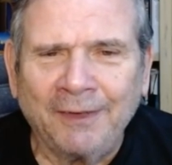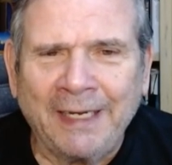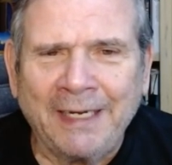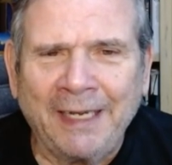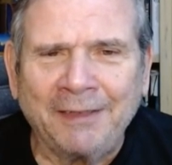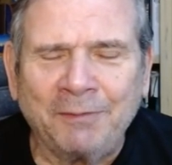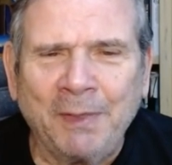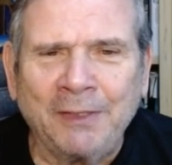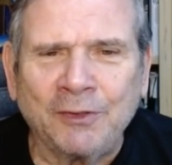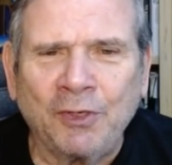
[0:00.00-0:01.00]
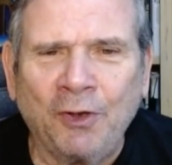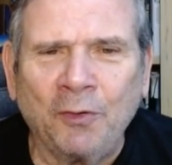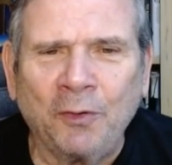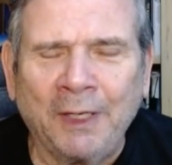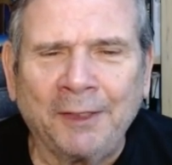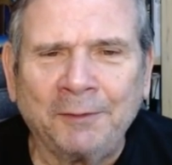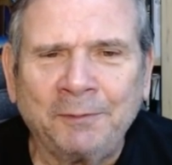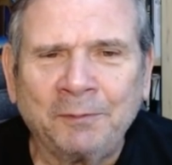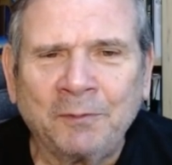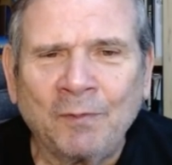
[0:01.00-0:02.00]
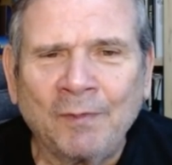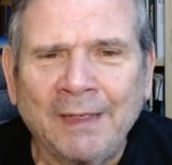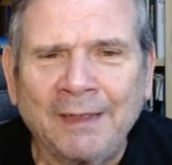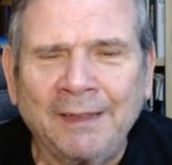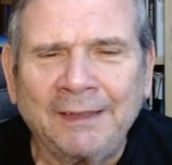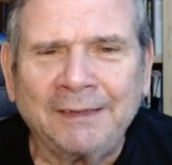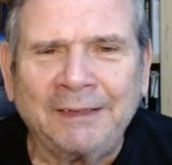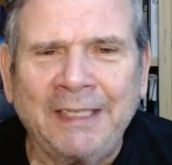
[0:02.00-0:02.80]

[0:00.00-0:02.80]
they had been so uh,